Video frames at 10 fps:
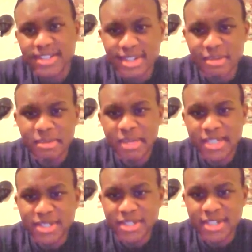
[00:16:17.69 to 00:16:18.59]
I'm gonna make
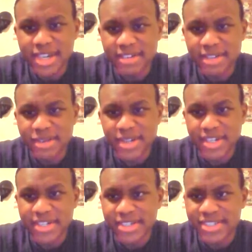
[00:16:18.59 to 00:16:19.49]
sure I have that
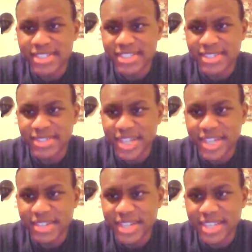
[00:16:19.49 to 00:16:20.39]
right because I feel like
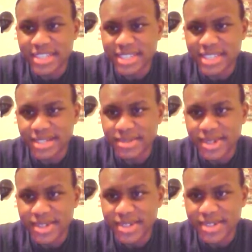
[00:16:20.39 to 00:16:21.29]
I said that
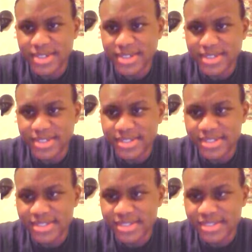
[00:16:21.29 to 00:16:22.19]
wrong.
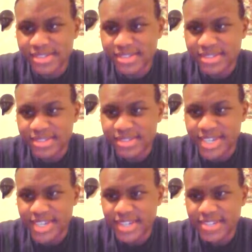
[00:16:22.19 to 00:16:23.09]

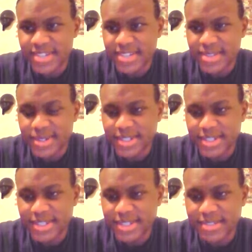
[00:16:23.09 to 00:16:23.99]
Yeah, it's Corey
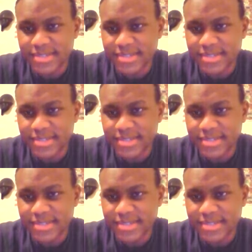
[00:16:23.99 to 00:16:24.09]
Lingo.